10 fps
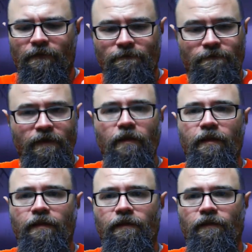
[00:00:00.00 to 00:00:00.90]

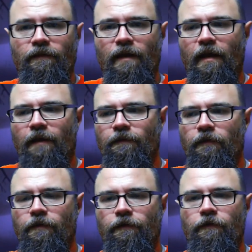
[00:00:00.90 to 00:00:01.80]
villains that have
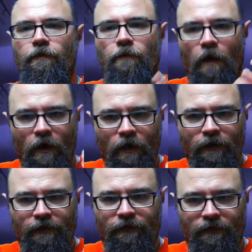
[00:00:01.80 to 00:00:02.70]
learned to
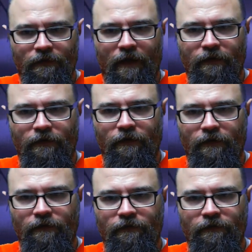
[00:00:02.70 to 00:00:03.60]
harness that
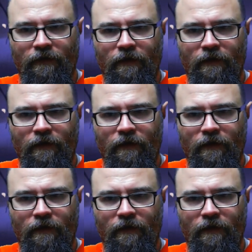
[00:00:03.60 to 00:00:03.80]
curse.